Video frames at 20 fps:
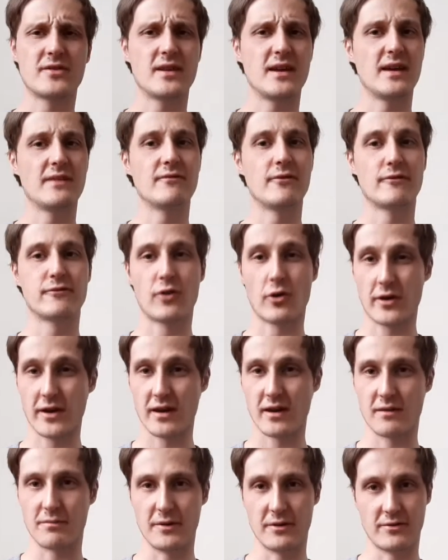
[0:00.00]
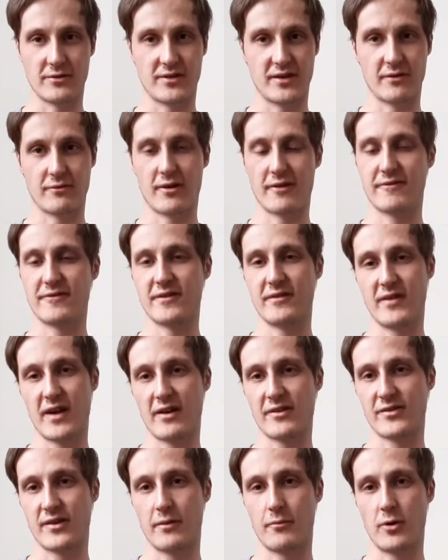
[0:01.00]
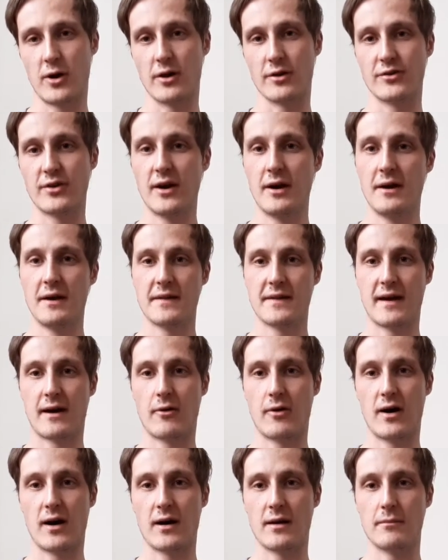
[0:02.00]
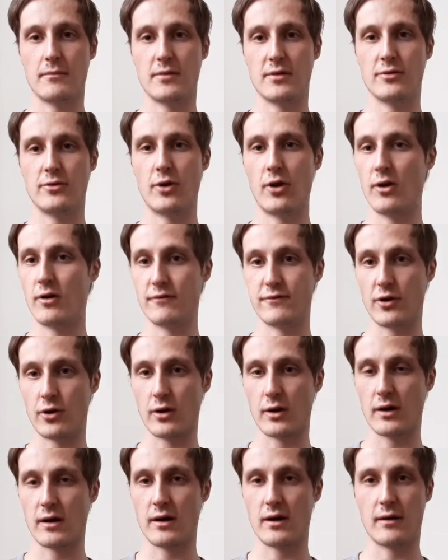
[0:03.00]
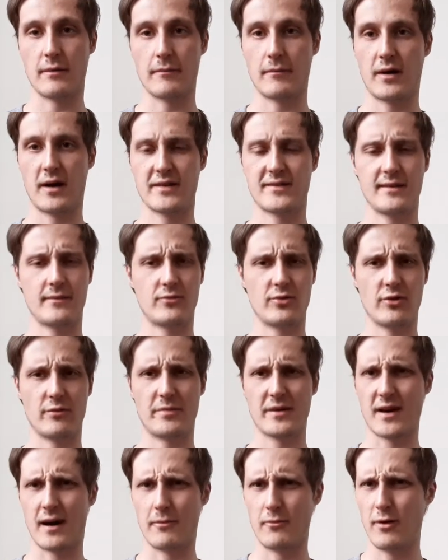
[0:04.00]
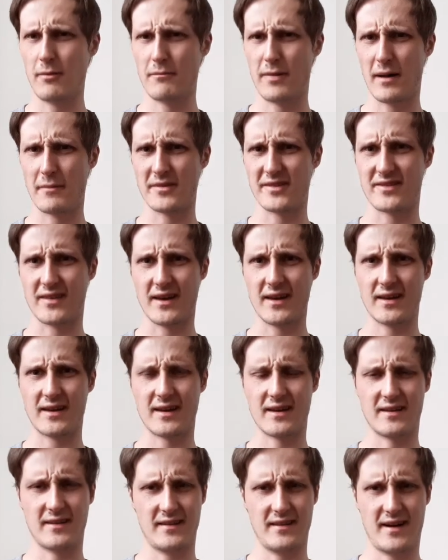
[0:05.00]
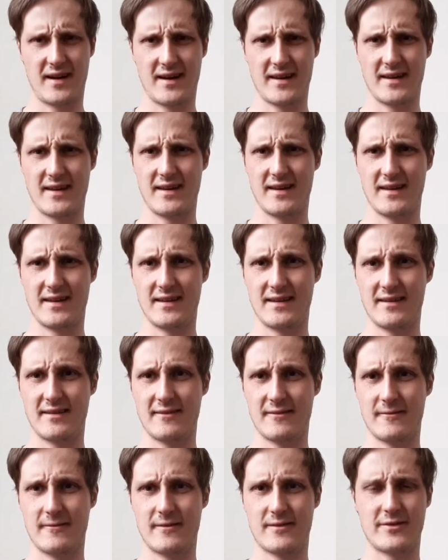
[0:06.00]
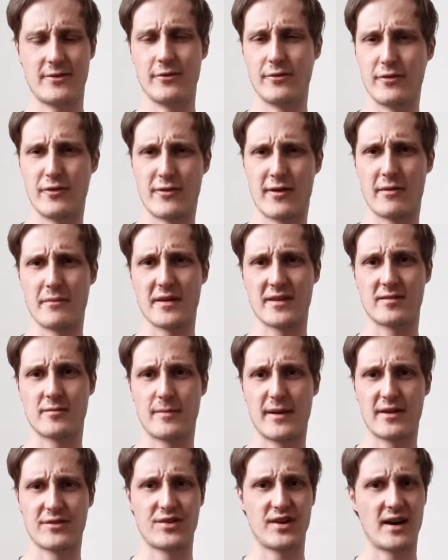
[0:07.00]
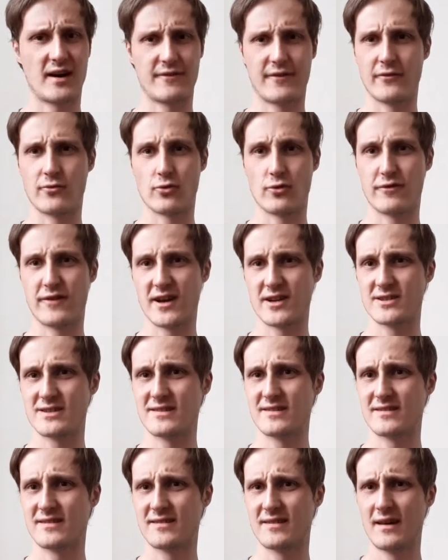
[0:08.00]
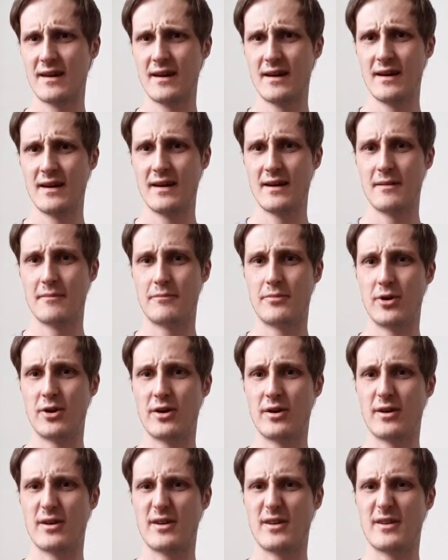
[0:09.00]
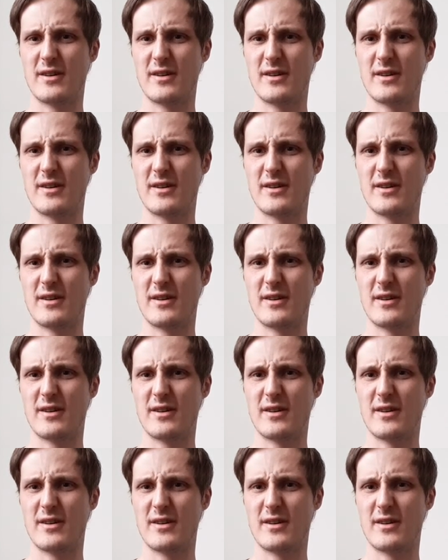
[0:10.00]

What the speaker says: in the vlogging community rather than the outside world. Now, I'm not a vlogger, and I seem to have become one by mistake, and I still feel very mixed about it. I think we're all fascists. But